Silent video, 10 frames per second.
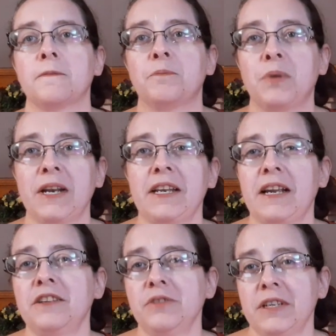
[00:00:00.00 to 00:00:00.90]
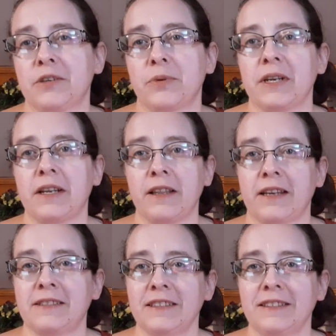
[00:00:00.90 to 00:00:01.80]
But I do need to read a
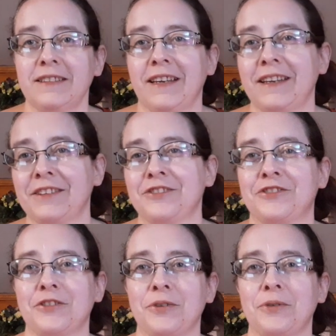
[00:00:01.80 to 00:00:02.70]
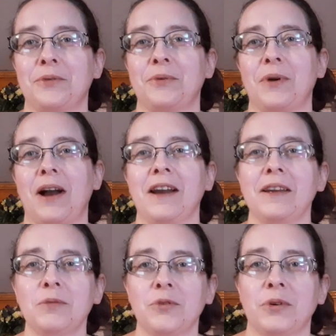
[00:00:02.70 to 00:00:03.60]
classic, and so I
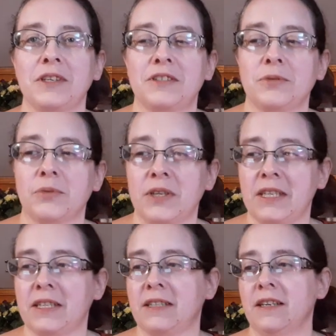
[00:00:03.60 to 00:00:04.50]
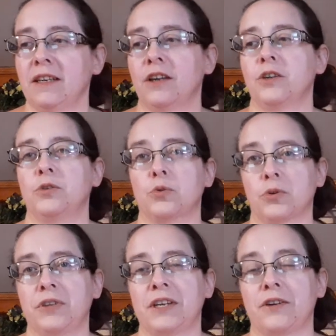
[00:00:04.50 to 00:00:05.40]
am going to read
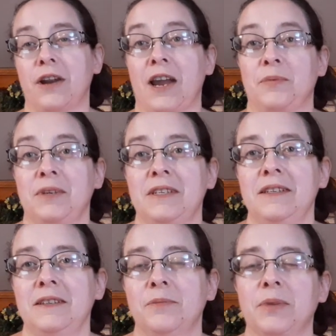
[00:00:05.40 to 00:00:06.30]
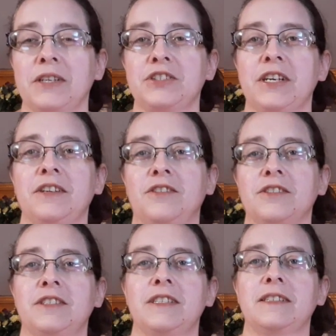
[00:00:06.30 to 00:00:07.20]
Northanger Abbey by Jane
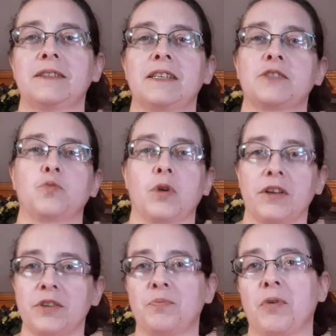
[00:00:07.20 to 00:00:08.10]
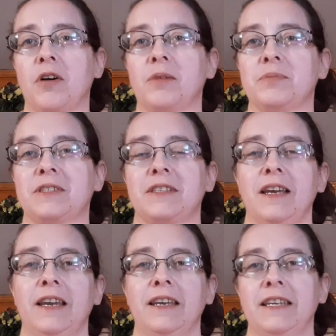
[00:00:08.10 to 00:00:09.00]
Austen, because one of the prompts
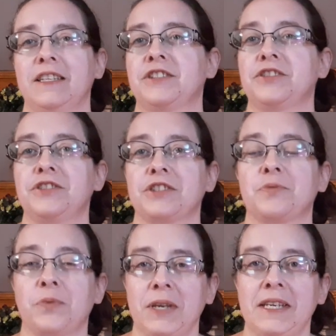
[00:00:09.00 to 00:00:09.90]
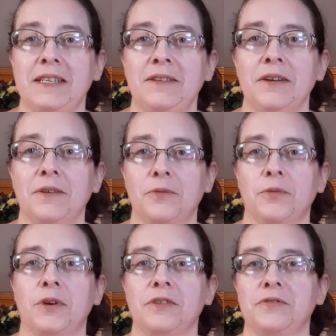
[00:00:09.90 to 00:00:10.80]
is to just read
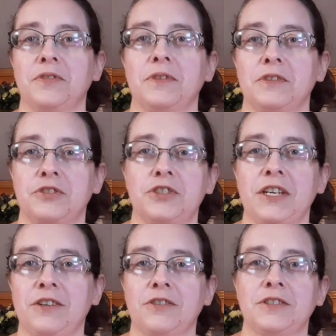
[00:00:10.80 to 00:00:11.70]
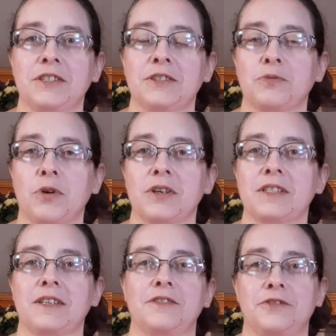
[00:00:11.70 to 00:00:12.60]
one of Jane Austen's
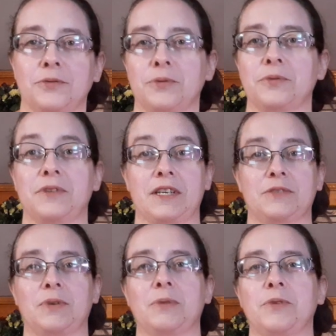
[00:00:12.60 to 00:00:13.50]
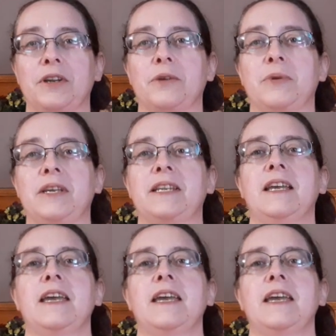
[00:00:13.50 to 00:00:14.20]
works, so that's what I'm going to read.